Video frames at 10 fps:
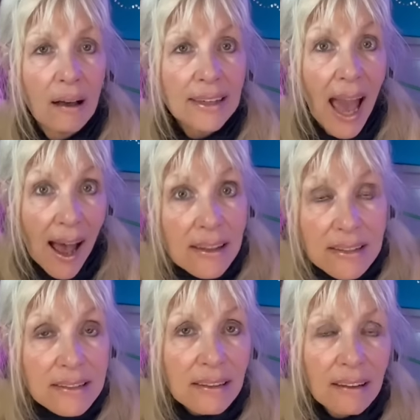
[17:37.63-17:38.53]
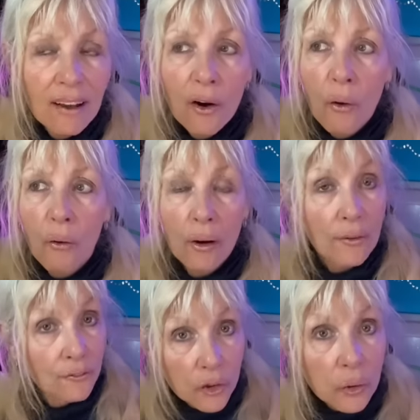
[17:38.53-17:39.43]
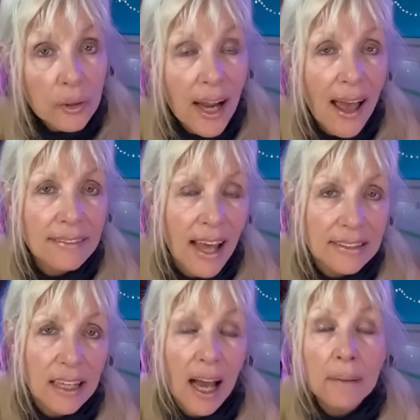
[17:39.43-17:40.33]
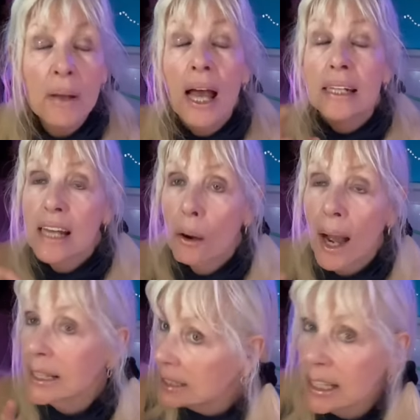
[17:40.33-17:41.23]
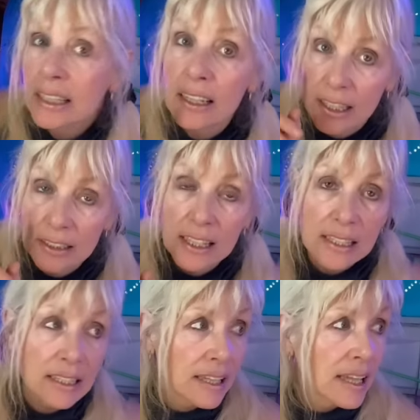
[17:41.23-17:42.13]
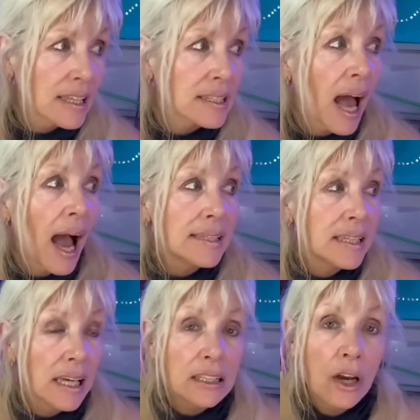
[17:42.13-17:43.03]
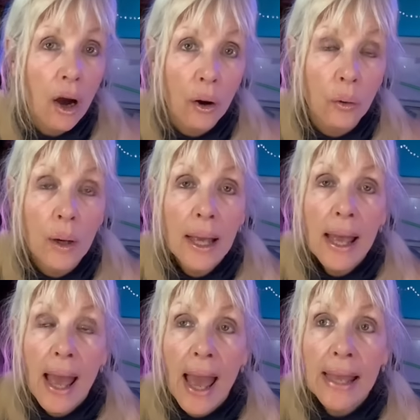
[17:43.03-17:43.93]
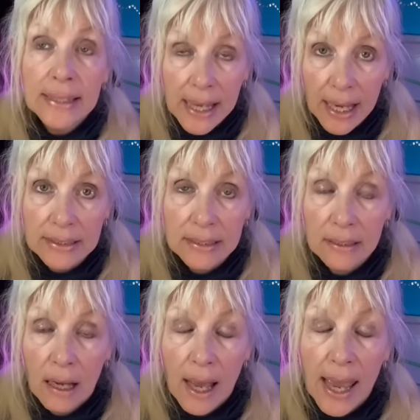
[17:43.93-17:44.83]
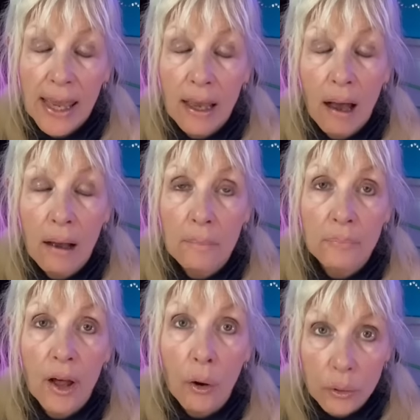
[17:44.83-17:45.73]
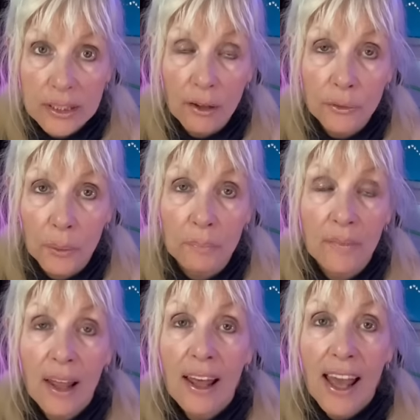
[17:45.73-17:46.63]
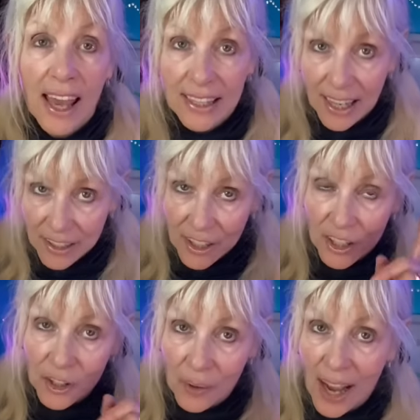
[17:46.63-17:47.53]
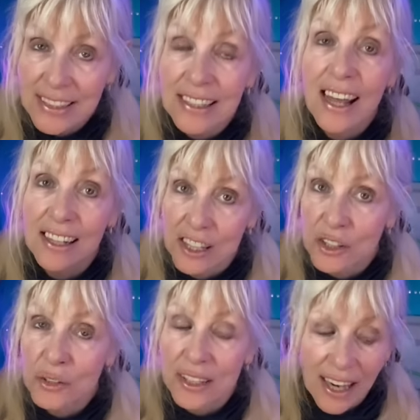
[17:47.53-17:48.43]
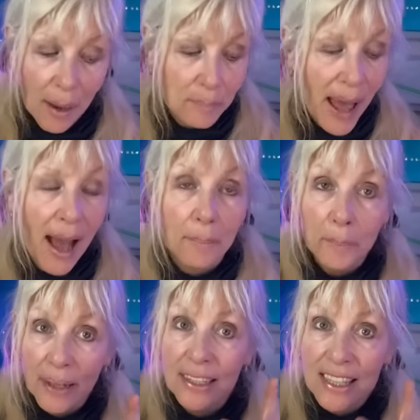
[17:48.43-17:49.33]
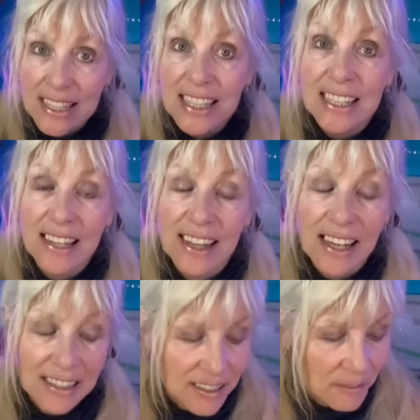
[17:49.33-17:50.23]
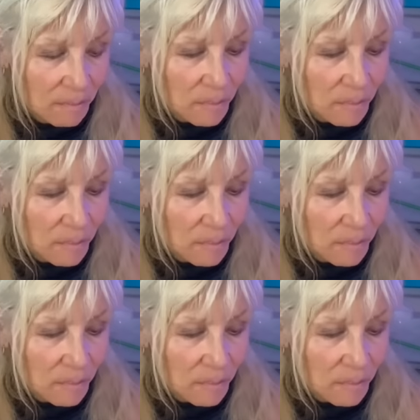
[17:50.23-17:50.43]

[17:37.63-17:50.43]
gas or food at that time. Now I did, listen to this, I did go and get a, um, a hotel room. And, uh, you know, I did that as soon as I got back. But listen to this.